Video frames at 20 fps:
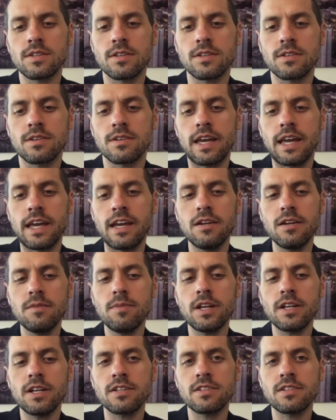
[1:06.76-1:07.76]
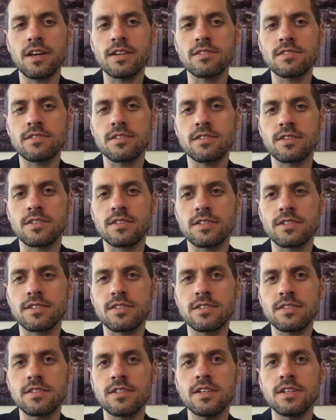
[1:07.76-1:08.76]
the antibody tests are a
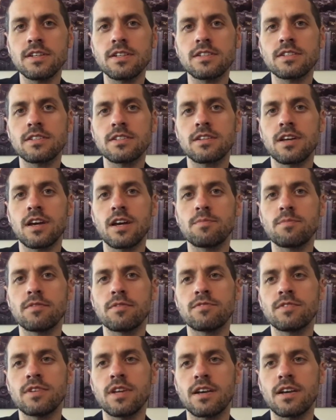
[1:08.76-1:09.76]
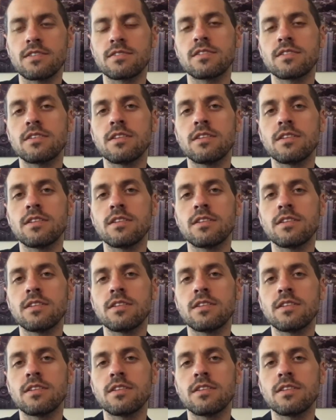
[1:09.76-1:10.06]
distinct type of test.